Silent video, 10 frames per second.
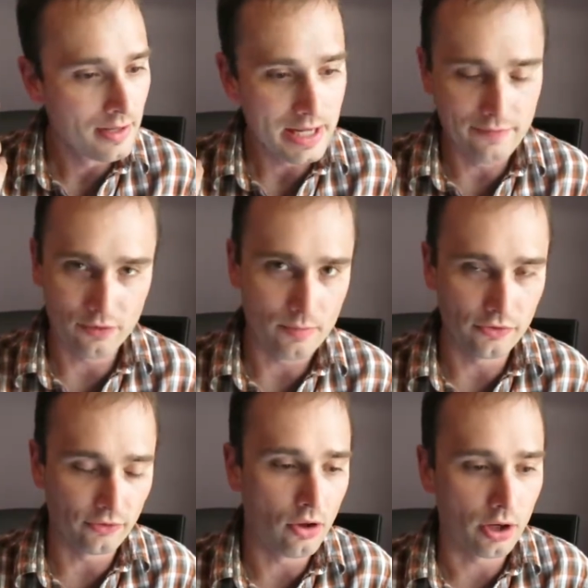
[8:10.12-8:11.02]
Even though I'm
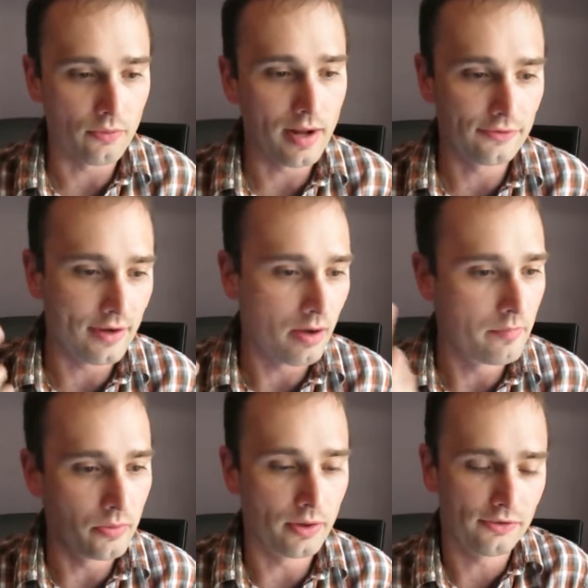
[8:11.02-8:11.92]
using longer rods now,
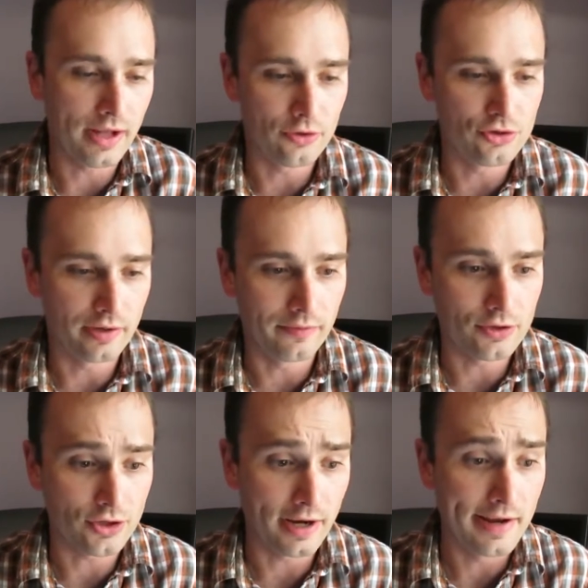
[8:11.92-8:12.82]
Midwest style jig
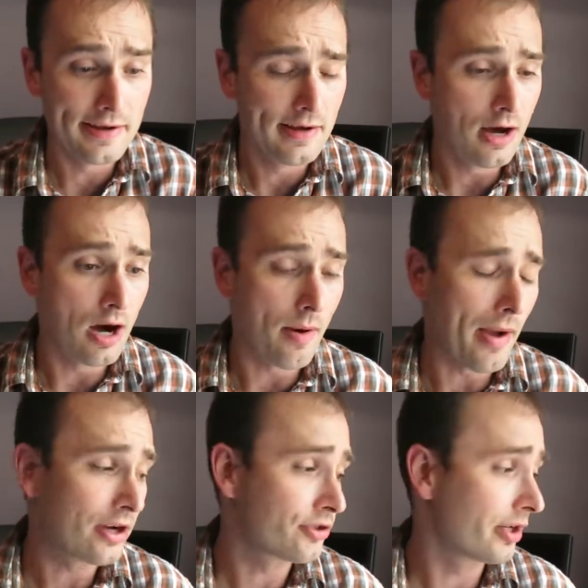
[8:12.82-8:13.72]
fishing. I'm
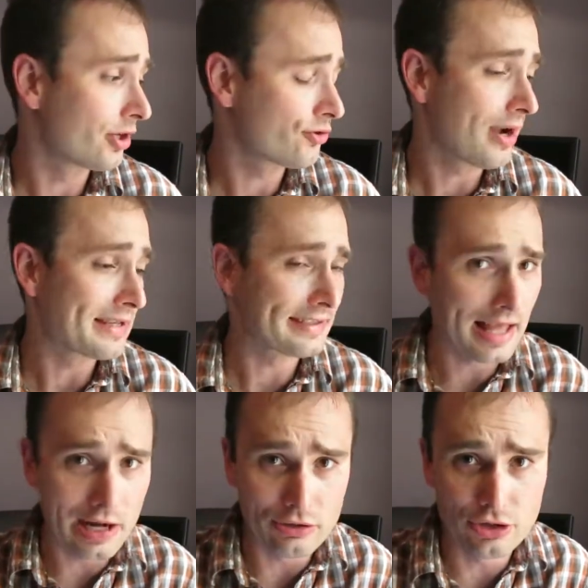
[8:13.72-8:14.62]
actually going to try
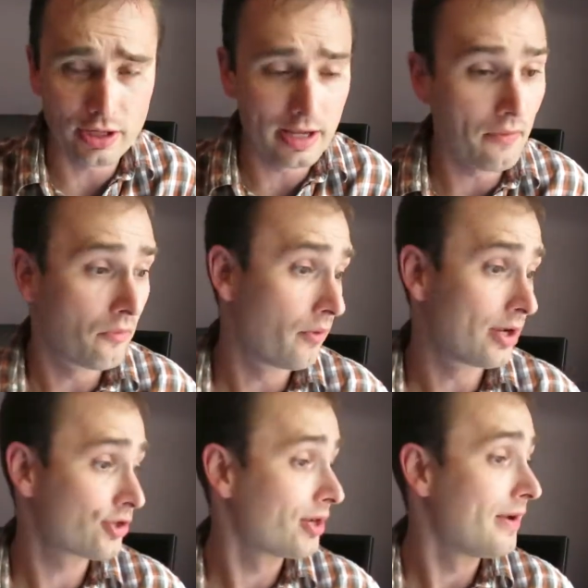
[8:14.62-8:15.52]
slider jigging,
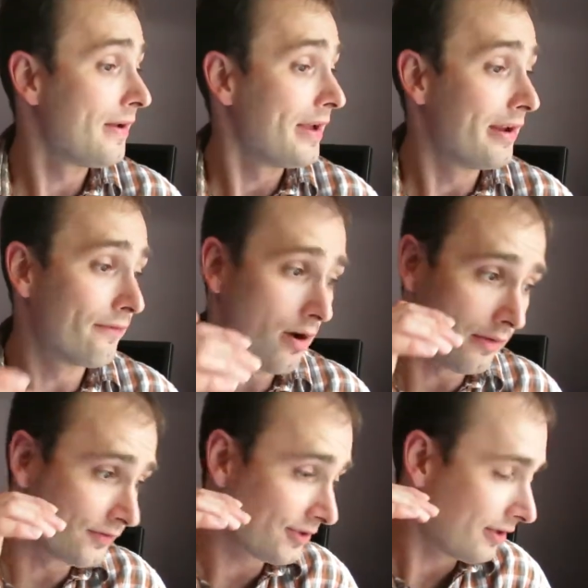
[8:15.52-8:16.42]
which
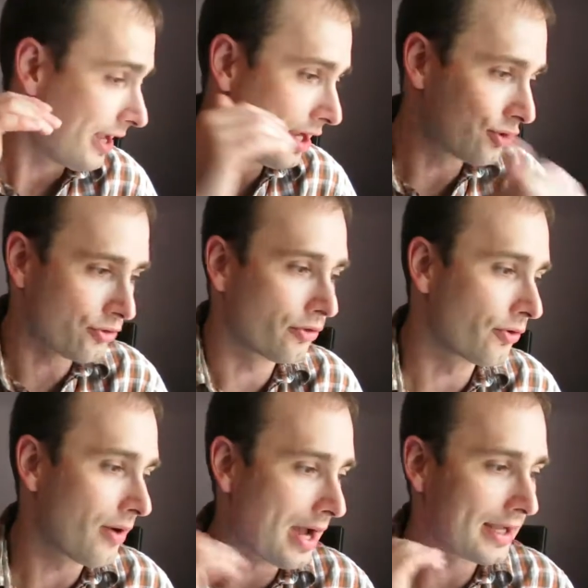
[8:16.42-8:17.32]
involves a shorter
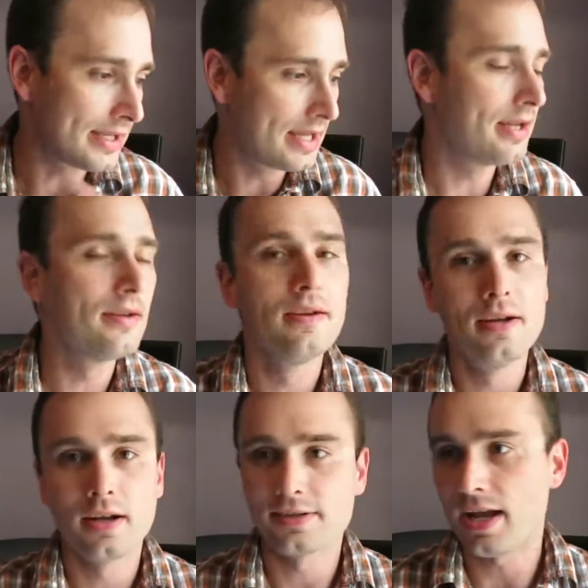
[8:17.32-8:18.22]
rod again,
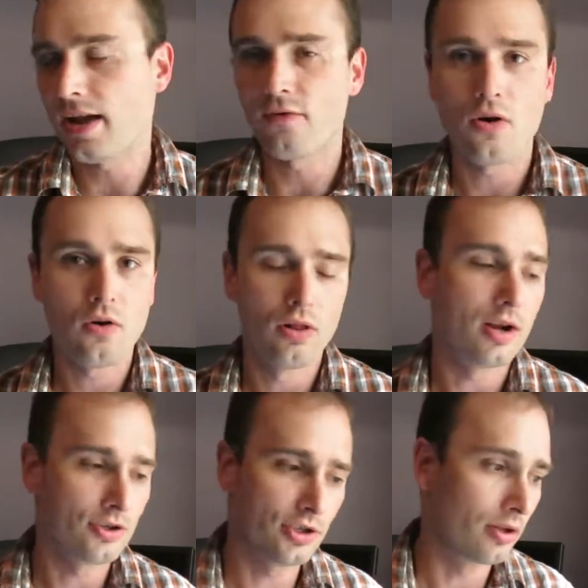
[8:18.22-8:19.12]
because I have a whole
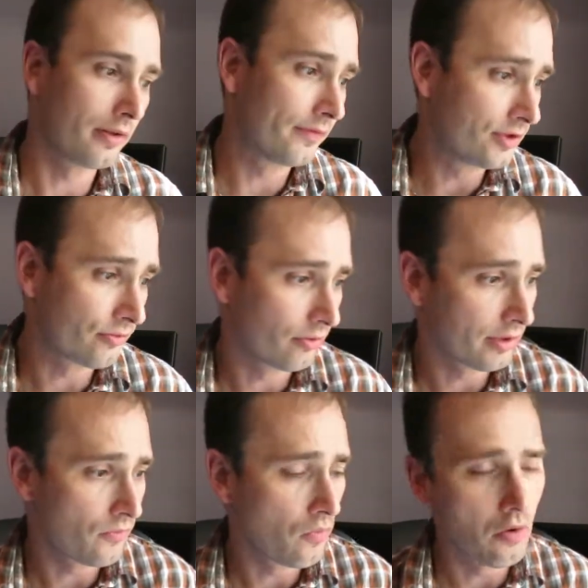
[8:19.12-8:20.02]
arsenal of these
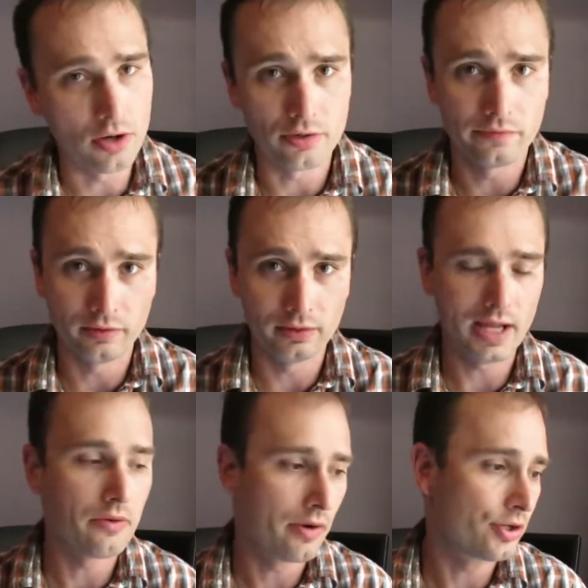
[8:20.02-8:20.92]
really wonderful
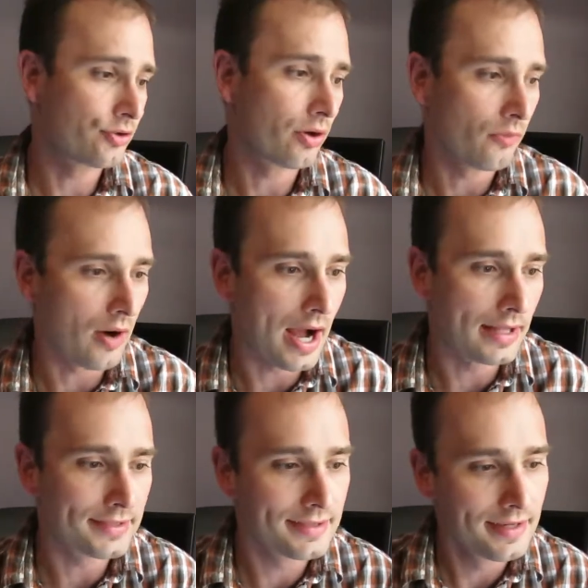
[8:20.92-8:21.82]
lightweight short
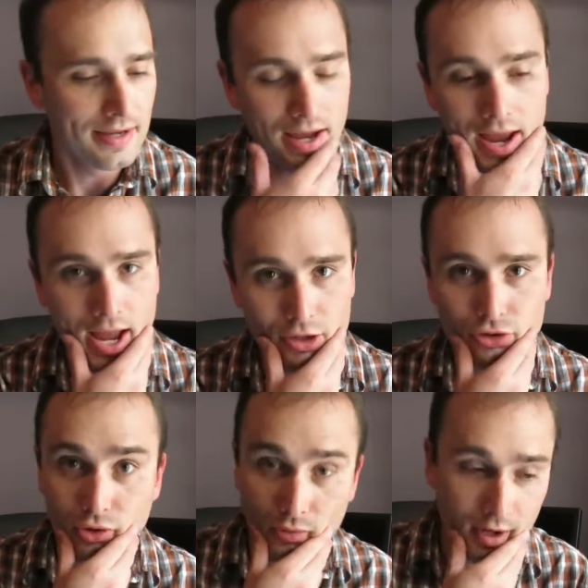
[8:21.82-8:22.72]
rods. And
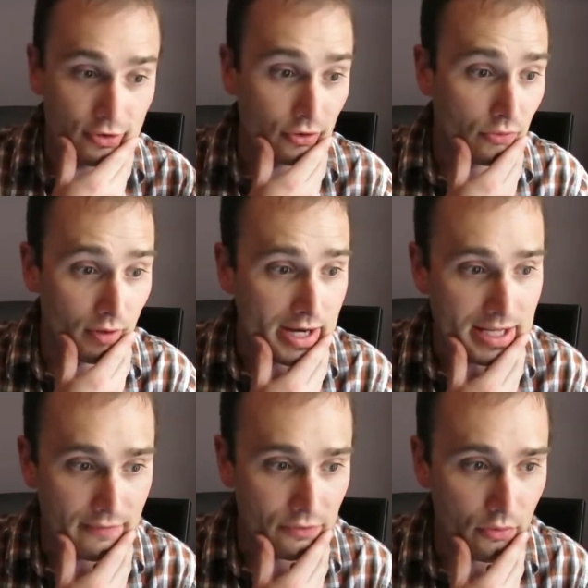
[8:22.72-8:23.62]
short rods are great,
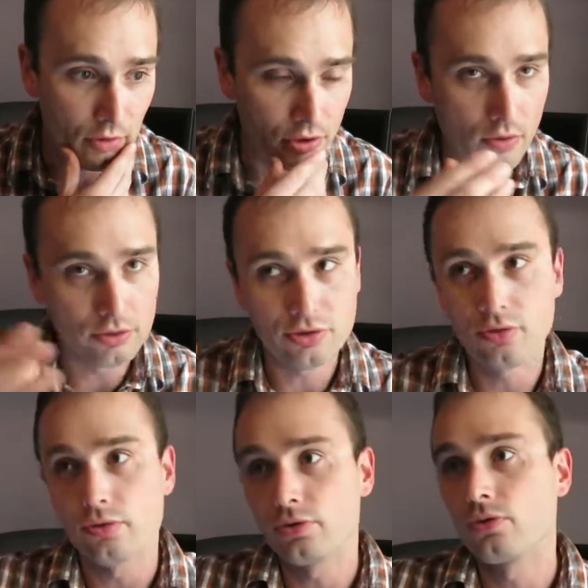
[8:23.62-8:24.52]
even though we're going
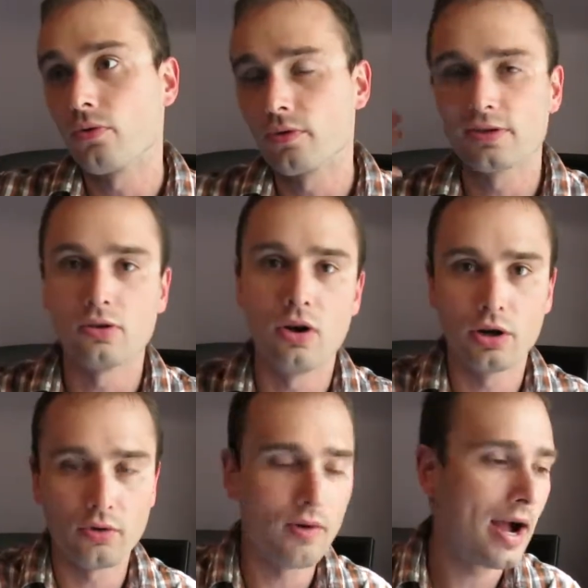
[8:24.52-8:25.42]
towards
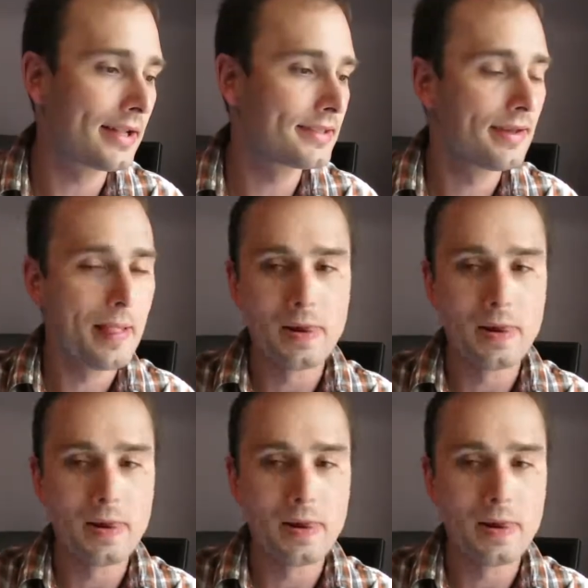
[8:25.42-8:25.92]
longer rods.